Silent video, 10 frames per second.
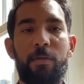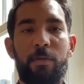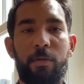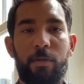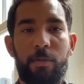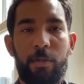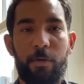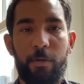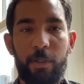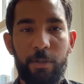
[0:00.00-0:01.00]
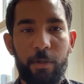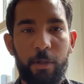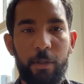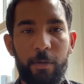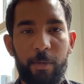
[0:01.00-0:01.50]
So let's talk a
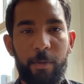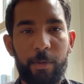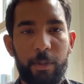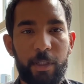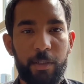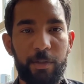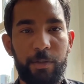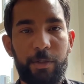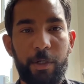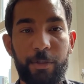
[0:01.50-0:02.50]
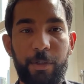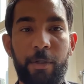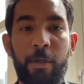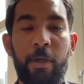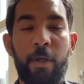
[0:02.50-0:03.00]
little bit about the lesson
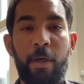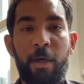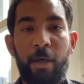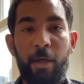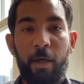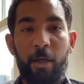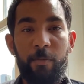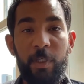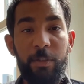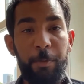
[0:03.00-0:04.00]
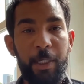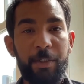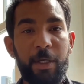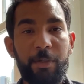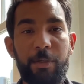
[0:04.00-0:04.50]
structure. This week's
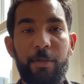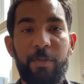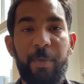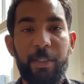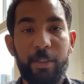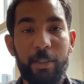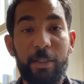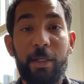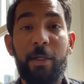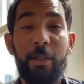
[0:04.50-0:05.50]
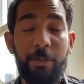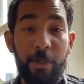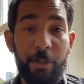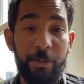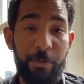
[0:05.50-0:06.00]
session is basically an
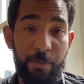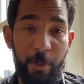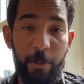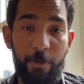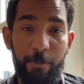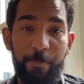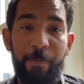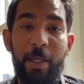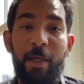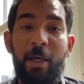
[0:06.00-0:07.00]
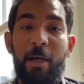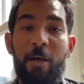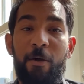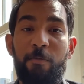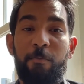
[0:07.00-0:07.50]
introduction to Marlowe.
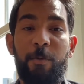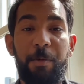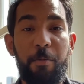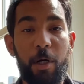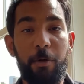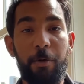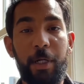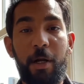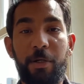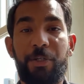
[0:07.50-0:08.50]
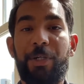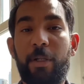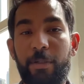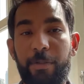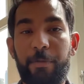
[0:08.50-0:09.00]
And Marlowe in a
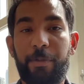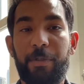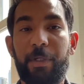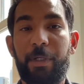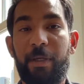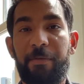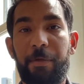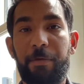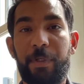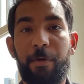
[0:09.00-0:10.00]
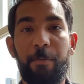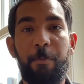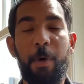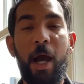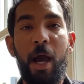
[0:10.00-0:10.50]
nutshell. So we're just going to give you
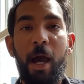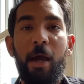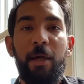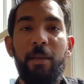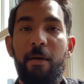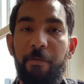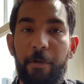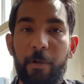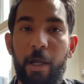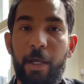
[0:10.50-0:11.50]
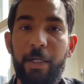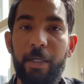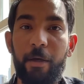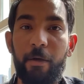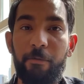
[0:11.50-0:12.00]
some high level
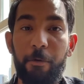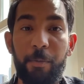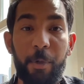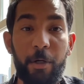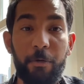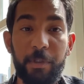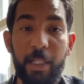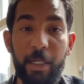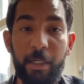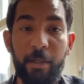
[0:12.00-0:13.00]
idea of what Marlowe is like.